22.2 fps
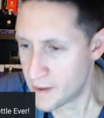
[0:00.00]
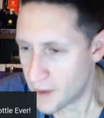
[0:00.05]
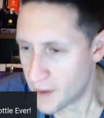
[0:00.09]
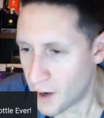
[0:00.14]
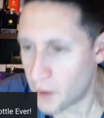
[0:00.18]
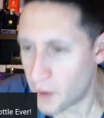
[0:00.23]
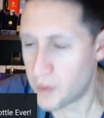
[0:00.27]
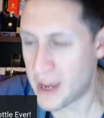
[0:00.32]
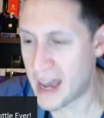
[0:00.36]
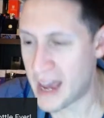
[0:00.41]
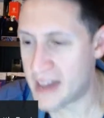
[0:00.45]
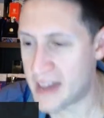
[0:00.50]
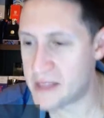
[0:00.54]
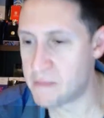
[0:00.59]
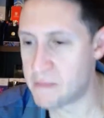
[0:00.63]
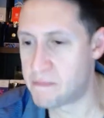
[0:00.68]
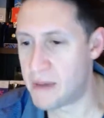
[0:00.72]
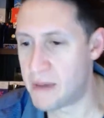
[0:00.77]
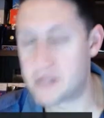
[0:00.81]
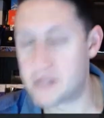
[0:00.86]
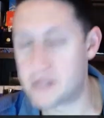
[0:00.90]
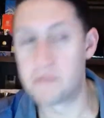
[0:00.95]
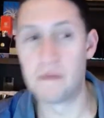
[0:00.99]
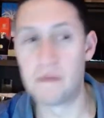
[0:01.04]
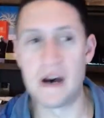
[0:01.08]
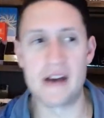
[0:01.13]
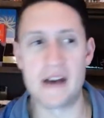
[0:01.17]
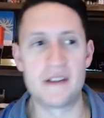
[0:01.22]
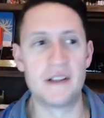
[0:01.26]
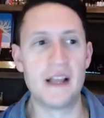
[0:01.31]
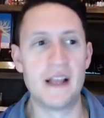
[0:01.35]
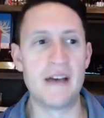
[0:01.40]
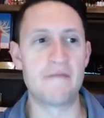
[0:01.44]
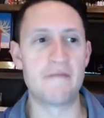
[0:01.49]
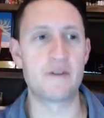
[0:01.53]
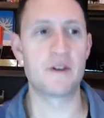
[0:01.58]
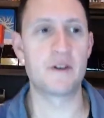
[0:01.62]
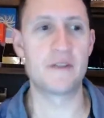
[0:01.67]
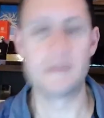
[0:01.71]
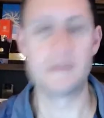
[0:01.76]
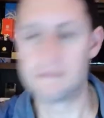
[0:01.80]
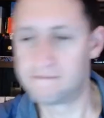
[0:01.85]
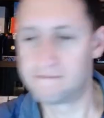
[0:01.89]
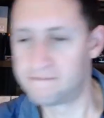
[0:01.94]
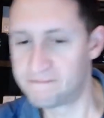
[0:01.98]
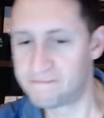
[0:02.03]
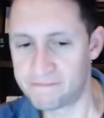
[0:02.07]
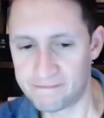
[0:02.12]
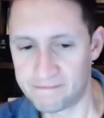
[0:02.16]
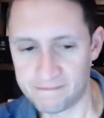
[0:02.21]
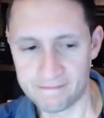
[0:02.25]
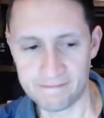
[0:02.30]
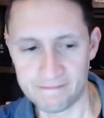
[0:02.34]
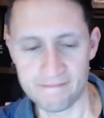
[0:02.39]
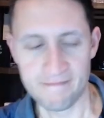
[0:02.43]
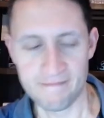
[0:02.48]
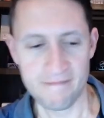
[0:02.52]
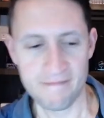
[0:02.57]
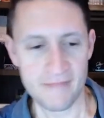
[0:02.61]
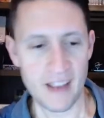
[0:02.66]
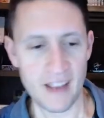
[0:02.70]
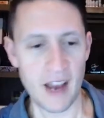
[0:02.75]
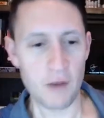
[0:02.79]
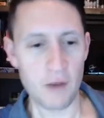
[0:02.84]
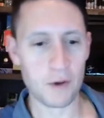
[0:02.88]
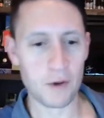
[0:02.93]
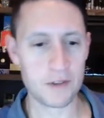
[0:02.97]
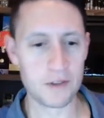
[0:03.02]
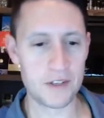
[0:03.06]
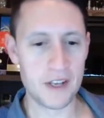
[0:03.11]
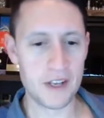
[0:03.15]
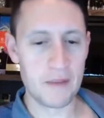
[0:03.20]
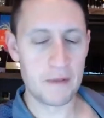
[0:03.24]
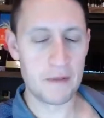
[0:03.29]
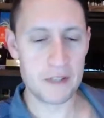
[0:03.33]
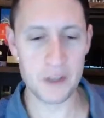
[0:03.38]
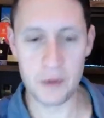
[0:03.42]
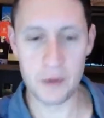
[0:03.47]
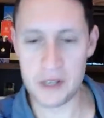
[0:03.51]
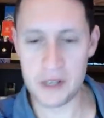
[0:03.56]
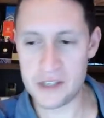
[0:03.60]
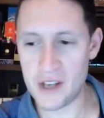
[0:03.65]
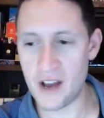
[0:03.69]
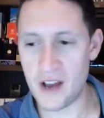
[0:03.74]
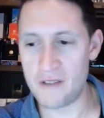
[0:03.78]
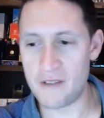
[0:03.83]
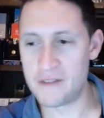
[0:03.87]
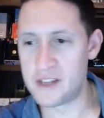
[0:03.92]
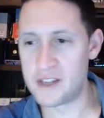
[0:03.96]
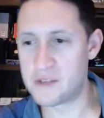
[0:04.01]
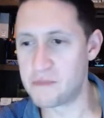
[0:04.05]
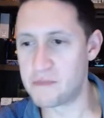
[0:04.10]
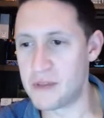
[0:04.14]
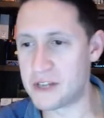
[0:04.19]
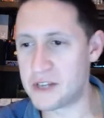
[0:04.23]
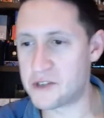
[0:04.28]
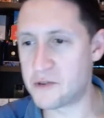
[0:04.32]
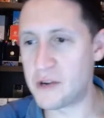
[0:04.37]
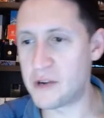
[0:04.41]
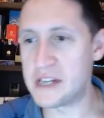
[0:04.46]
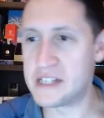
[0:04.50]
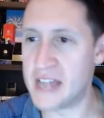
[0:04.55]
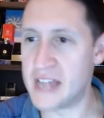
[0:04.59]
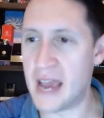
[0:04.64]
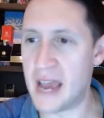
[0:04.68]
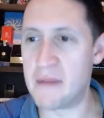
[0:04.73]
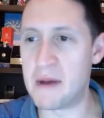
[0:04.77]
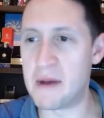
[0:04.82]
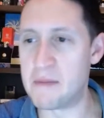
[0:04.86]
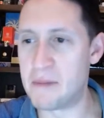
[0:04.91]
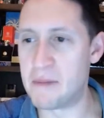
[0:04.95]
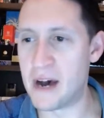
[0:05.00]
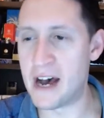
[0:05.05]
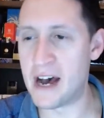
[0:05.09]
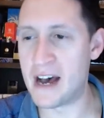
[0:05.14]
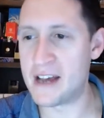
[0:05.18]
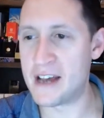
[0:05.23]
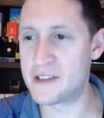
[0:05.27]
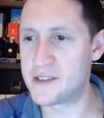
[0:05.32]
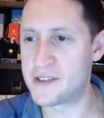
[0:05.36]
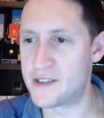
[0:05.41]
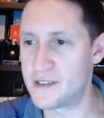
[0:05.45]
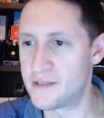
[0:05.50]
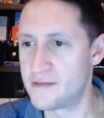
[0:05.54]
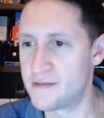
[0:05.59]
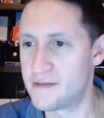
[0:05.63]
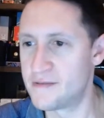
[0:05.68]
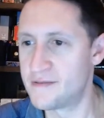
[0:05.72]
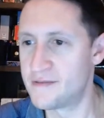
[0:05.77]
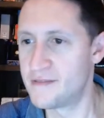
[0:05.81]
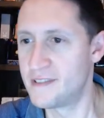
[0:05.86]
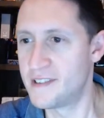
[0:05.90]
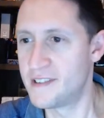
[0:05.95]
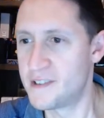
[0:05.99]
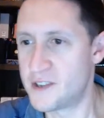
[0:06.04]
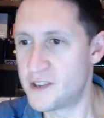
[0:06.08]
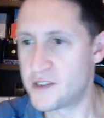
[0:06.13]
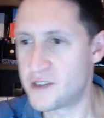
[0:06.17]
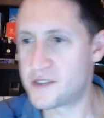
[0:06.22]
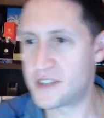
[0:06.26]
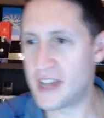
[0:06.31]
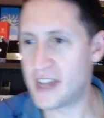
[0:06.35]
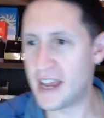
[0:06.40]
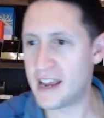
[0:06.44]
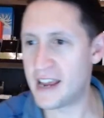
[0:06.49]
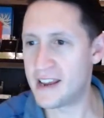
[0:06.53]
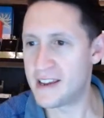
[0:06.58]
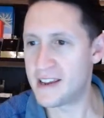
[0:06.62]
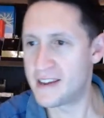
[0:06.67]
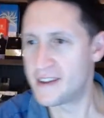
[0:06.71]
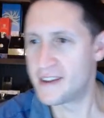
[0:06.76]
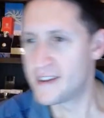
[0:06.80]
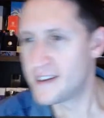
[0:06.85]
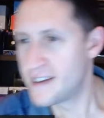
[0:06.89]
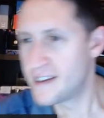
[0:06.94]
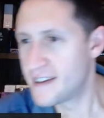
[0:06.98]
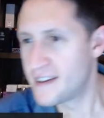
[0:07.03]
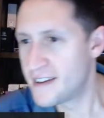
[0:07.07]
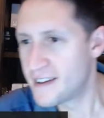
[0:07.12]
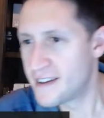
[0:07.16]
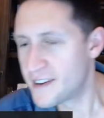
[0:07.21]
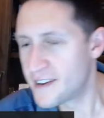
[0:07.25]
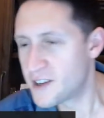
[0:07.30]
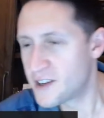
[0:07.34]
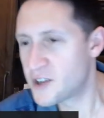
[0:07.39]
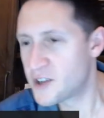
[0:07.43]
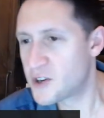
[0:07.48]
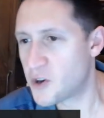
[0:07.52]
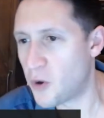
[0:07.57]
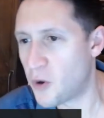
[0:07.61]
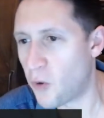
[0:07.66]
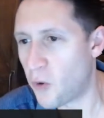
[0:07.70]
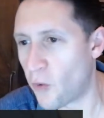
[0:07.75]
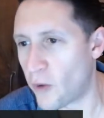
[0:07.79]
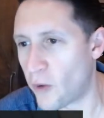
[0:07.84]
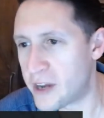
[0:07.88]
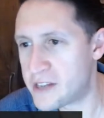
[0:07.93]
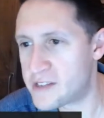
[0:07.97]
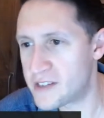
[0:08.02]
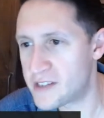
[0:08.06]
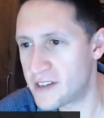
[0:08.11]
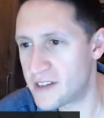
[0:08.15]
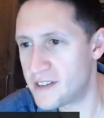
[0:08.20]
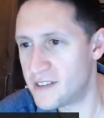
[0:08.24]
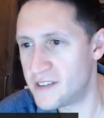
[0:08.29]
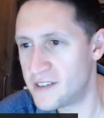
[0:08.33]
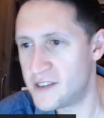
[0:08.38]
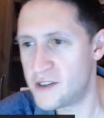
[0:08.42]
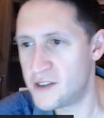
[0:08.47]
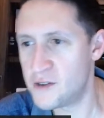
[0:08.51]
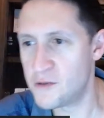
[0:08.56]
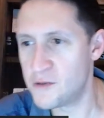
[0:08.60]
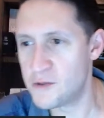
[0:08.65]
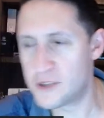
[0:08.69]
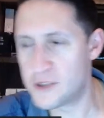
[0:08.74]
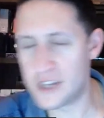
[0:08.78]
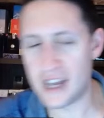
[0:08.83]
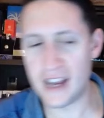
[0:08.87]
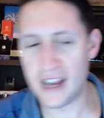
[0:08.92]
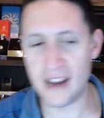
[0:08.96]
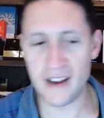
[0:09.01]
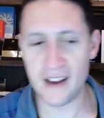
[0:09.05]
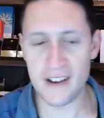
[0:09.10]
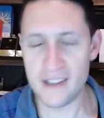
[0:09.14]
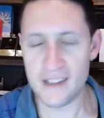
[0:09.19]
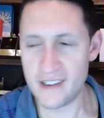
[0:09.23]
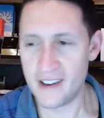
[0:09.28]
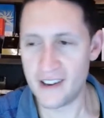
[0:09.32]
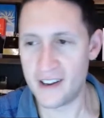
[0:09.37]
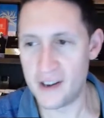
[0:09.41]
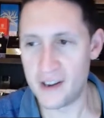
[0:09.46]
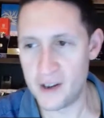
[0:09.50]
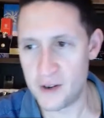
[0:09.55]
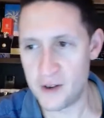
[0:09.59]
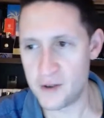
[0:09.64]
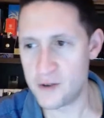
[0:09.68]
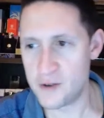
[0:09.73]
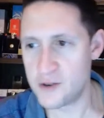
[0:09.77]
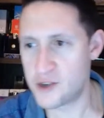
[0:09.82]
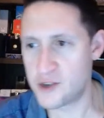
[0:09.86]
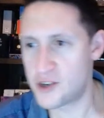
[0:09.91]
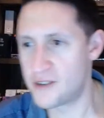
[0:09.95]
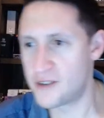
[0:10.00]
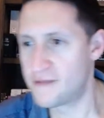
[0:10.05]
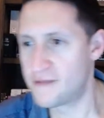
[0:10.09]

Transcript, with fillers: oh yeah, the best bottle ever. I won't sleep until we solve this mystery. Damn it, Boz. Just say coit using Anuj.